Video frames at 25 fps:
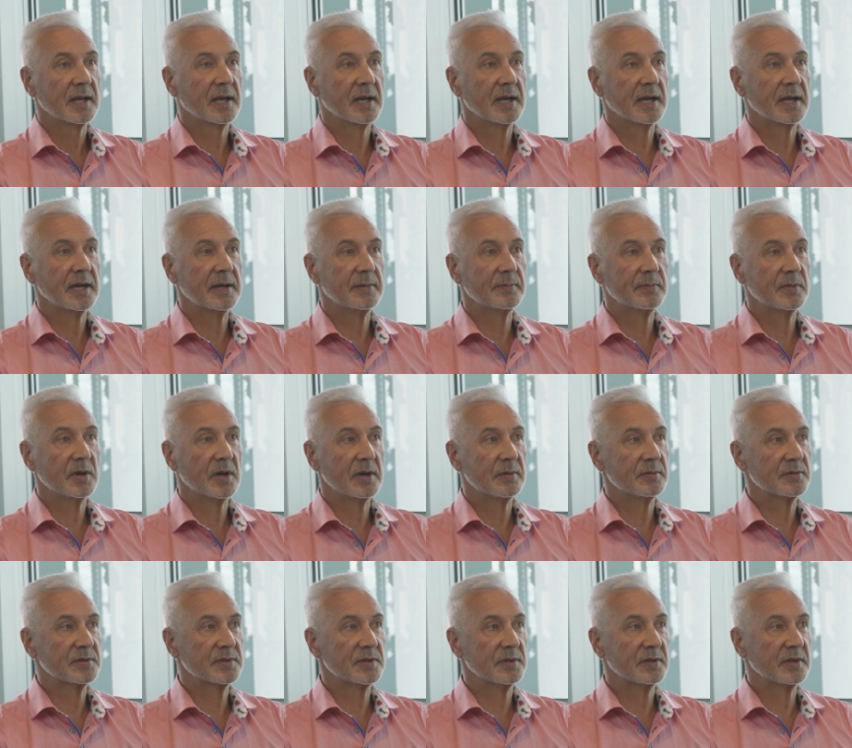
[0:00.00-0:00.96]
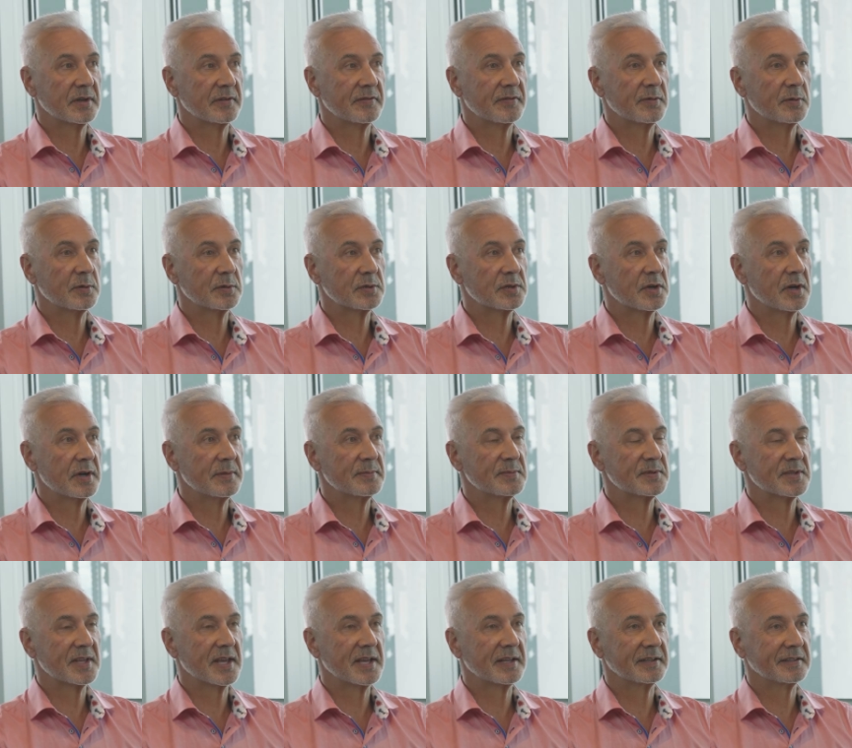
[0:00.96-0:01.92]
Um, I was earning four
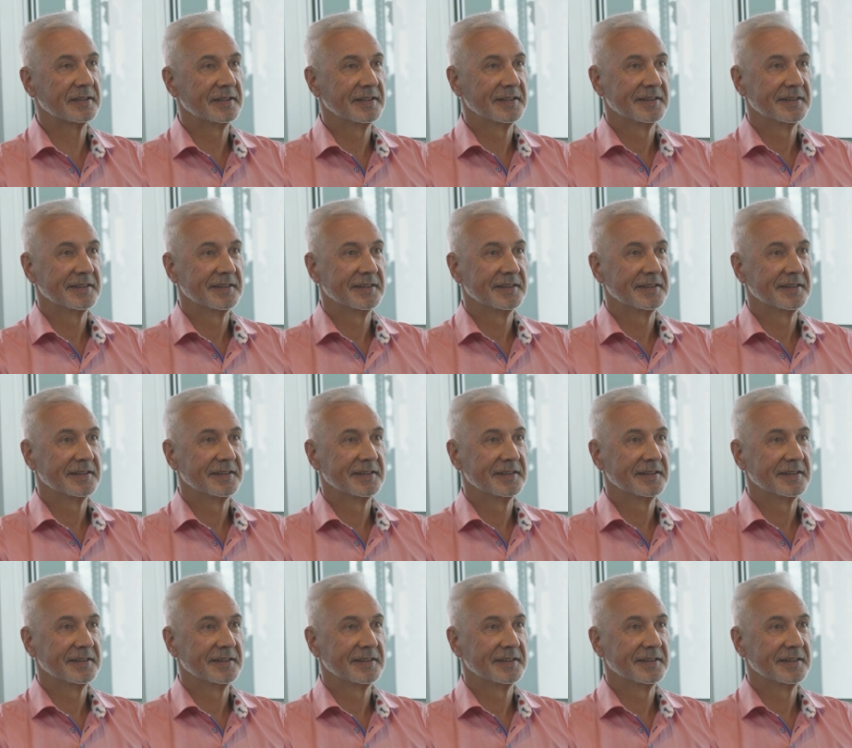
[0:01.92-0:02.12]
times that.